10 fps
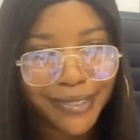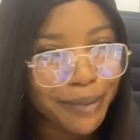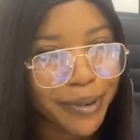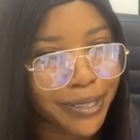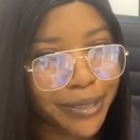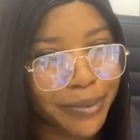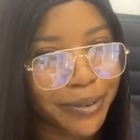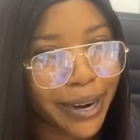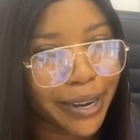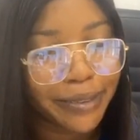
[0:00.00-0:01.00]
Not possible,
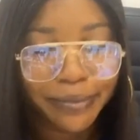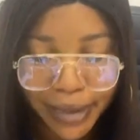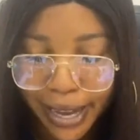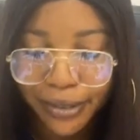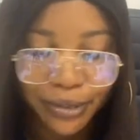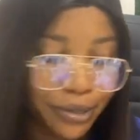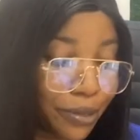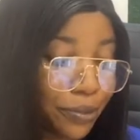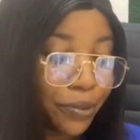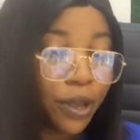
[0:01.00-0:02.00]
right? I know
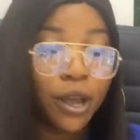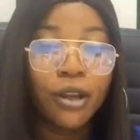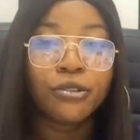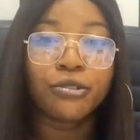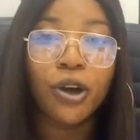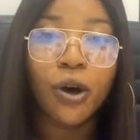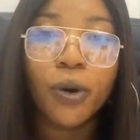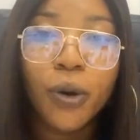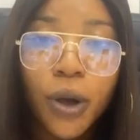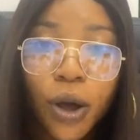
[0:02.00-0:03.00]
too.
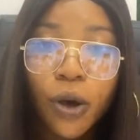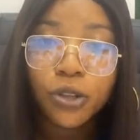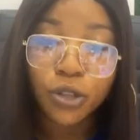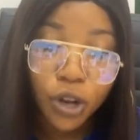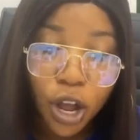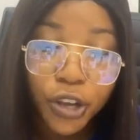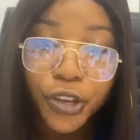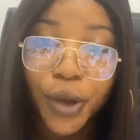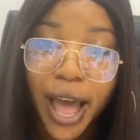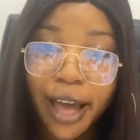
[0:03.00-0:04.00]
So
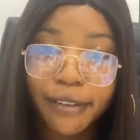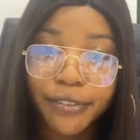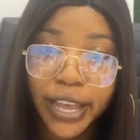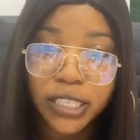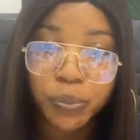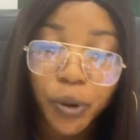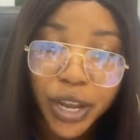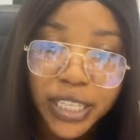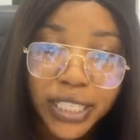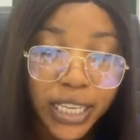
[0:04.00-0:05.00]
long you have
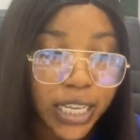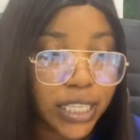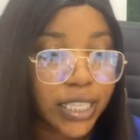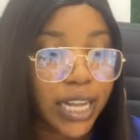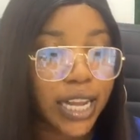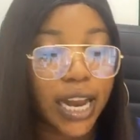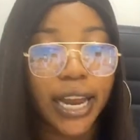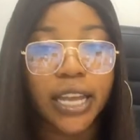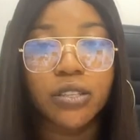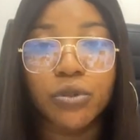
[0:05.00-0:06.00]
experiences that
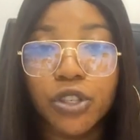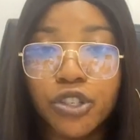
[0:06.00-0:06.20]
aligns with